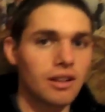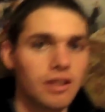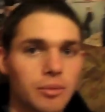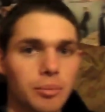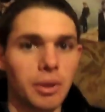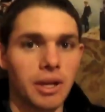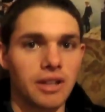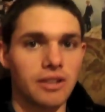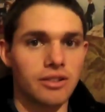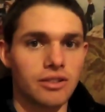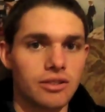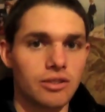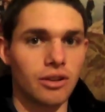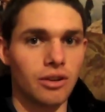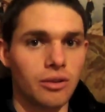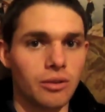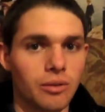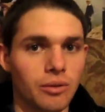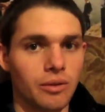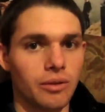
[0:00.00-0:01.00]
these pants
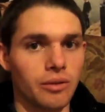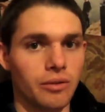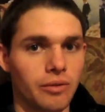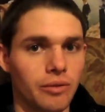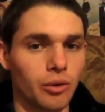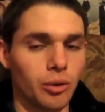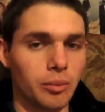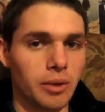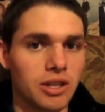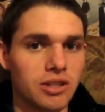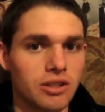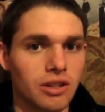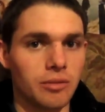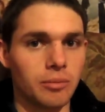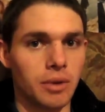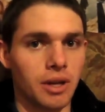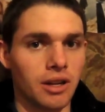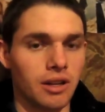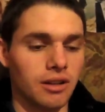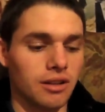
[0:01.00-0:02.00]
show the formation of
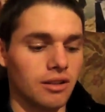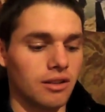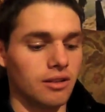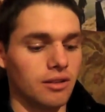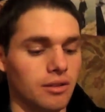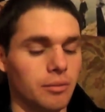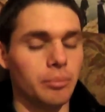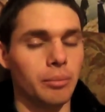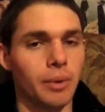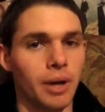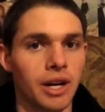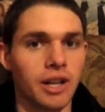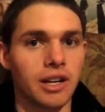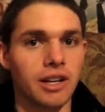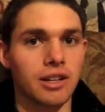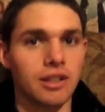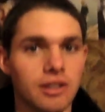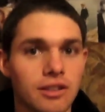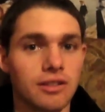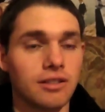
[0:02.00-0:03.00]
my
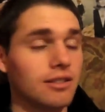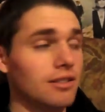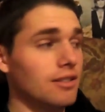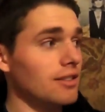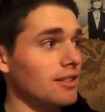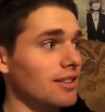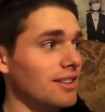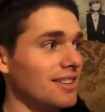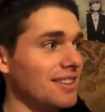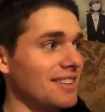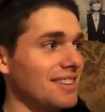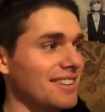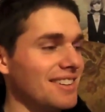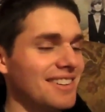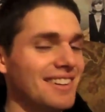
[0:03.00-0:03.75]
buttock. His butt.